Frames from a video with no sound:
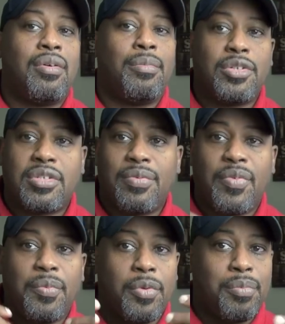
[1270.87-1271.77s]
Most of
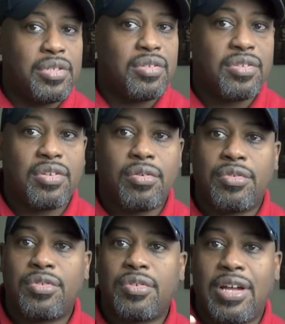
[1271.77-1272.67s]
them were business
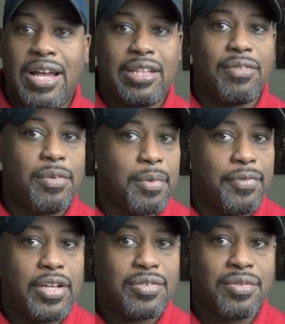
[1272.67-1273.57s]
owners or high level
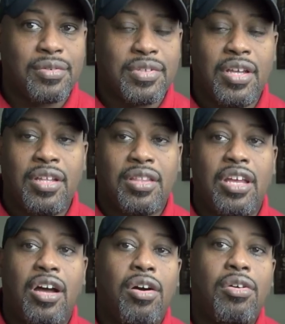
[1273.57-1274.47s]
professionals. They
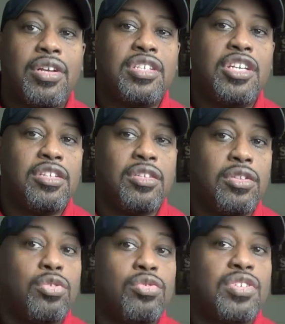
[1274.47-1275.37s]
all continue to
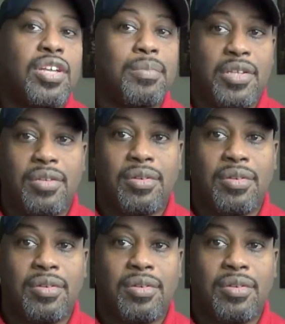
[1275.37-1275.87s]
do something.